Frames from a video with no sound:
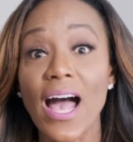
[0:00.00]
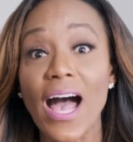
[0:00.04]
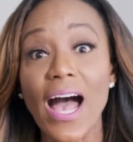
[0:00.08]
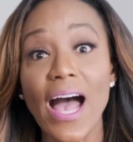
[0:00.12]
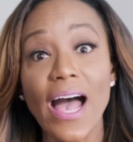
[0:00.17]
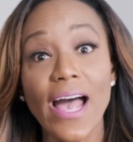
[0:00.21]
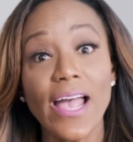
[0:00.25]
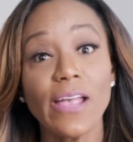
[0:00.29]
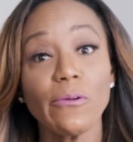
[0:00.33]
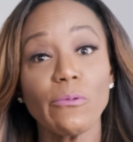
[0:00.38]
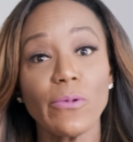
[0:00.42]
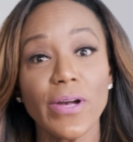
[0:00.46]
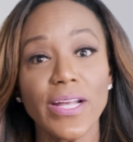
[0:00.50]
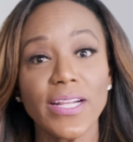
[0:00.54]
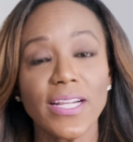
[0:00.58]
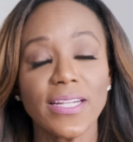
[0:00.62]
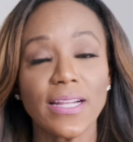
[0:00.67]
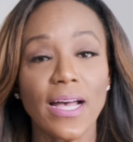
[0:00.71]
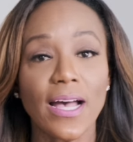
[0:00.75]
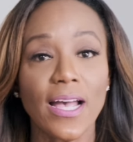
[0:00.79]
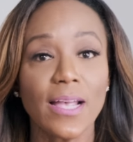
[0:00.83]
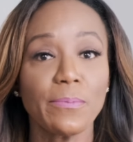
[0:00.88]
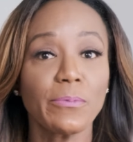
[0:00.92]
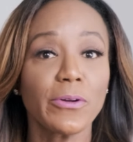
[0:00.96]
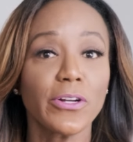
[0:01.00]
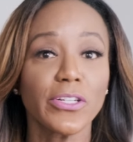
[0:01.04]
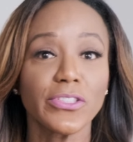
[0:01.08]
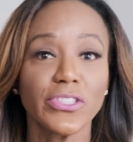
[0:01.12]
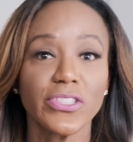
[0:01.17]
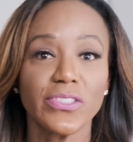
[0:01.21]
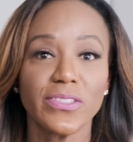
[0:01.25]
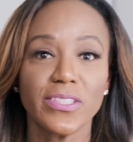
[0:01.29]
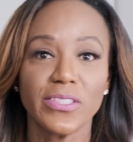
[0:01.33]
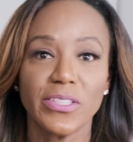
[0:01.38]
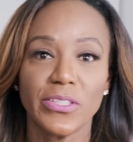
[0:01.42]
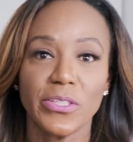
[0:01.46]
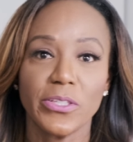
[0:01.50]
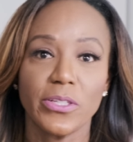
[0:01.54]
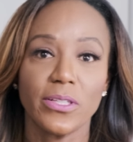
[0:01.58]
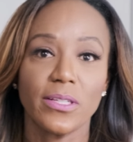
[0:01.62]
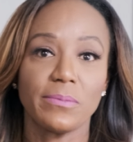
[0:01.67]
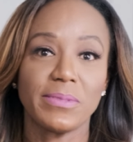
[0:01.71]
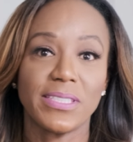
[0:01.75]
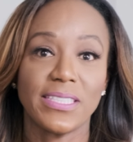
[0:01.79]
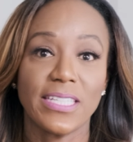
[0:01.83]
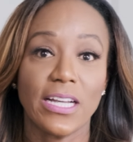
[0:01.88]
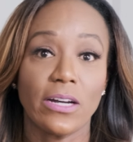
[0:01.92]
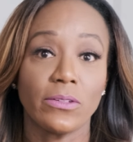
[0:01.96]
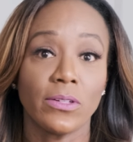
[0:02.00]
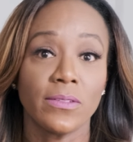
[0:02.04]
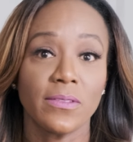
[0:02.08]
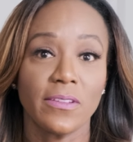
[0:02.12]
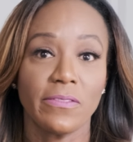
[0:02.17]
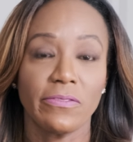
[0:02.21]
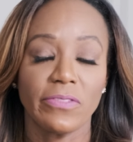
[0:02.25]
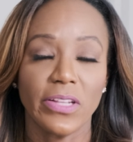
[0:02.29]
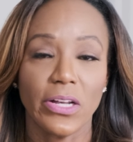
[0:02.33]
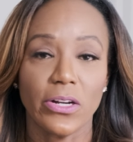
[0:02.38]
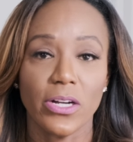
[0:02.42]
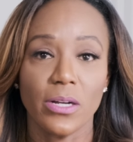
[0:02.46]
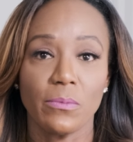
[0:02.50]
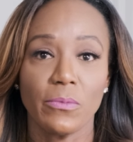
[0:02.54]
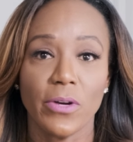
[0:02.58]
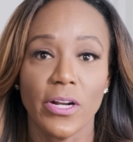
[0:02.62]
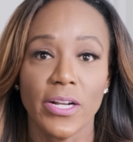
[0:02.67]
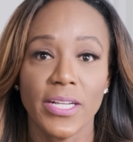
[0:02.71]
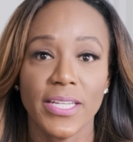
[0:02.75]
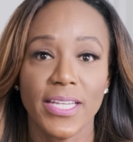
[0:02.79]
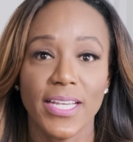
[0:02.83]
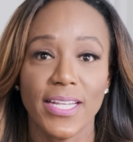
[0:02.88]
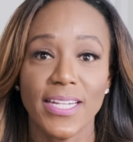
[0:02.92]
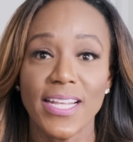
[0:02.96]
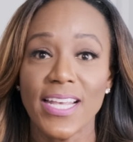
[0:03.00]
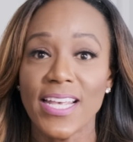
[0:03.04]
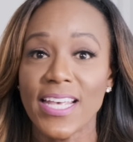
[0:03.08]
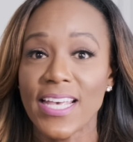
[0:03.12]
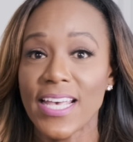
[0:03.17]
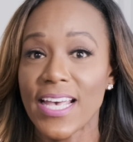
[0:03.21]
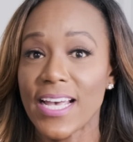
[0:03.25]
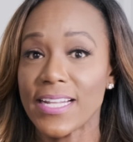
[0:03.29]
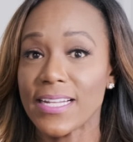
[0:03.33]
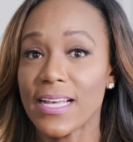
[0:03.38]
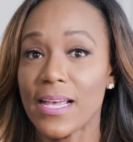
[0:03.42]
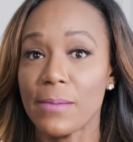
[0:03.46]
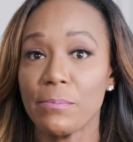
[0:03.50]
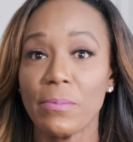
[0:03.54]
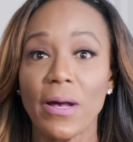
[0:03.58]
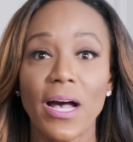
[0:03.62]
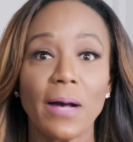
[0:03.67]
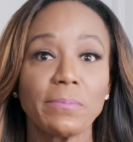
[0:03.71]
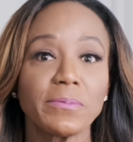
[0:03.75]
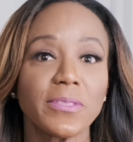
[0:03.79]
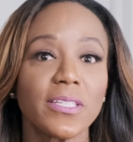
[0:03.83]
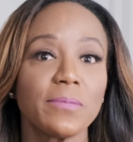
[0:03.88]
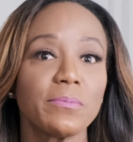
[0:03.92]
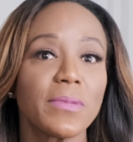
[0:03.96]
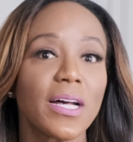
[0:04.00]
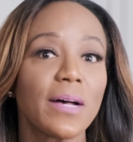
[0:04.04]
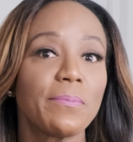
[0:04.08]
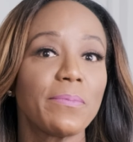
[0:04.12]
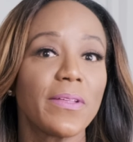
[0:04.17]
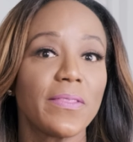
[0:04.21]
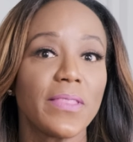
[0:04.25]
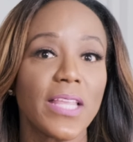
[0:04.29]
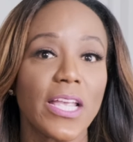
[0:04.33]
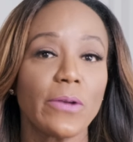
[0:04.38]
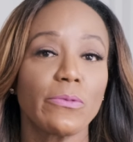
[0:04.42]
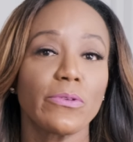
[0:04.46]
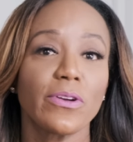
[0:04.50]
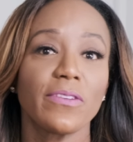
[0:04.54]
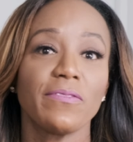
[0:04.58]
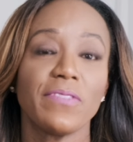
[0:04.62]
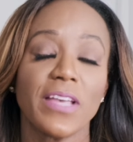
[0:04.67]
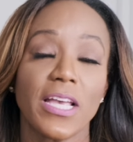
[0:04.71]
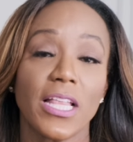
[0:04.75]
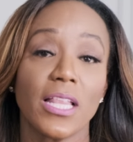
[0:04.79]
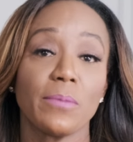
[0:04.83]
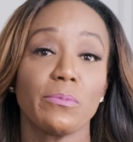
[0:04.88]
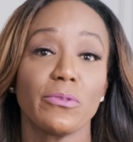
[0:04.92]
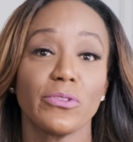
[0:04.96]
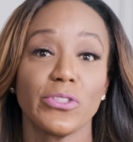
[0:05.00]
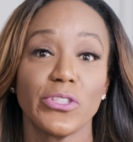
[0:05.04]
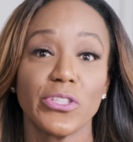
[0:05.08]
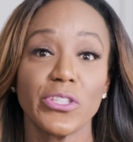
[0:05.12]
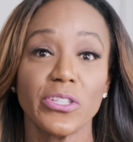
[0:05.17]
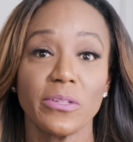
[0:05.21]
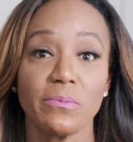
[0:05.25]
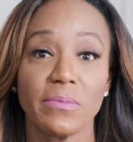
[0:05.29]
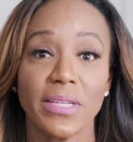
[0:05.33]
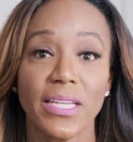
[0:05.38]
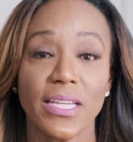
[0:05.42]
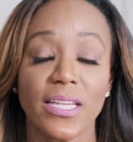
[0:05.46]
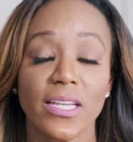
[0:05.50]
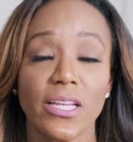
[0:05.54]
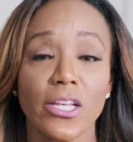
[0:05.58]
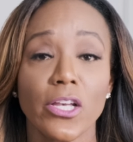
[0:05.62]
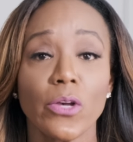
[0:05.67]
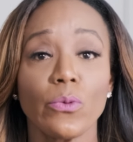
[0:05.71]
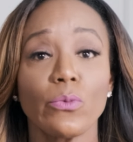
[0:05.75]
I went and I purchased the tulips down at the flower market, and I popped them up and they were available to me.